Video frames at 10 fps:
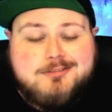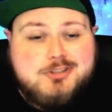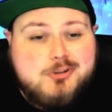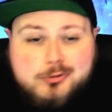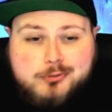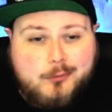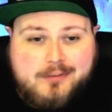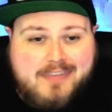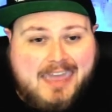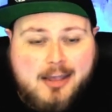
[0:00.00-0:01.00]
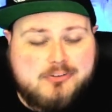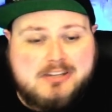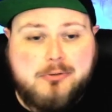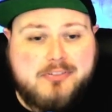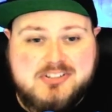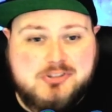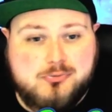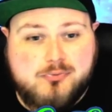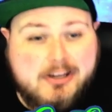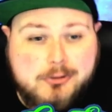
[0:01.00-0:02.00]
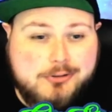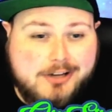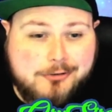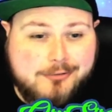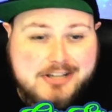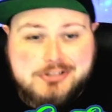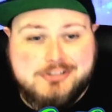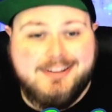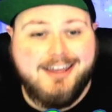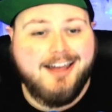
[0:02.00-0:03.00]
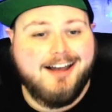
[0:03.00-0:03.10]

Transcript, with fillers: useful in the house. I don't think it's just regular decoration.